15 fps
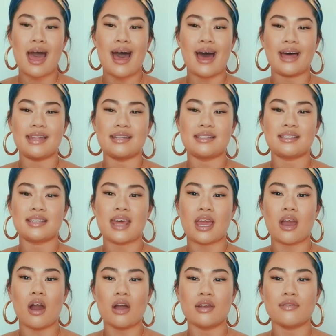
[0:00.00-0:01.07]
and they're
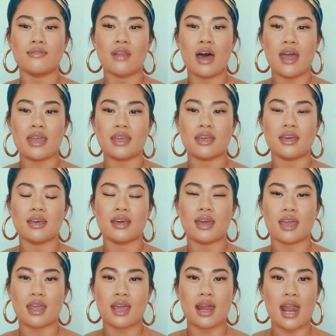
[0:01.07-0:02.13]
kind of like
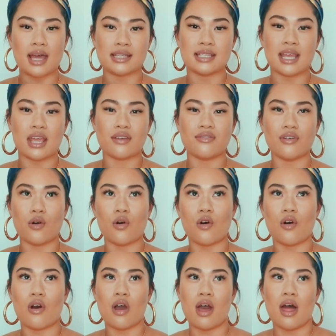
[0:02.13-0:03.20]
a classic
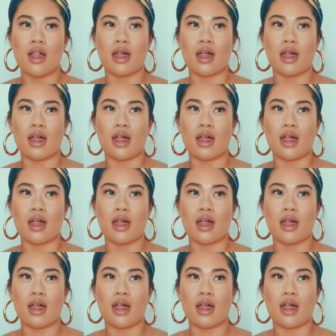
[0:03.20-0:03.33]
for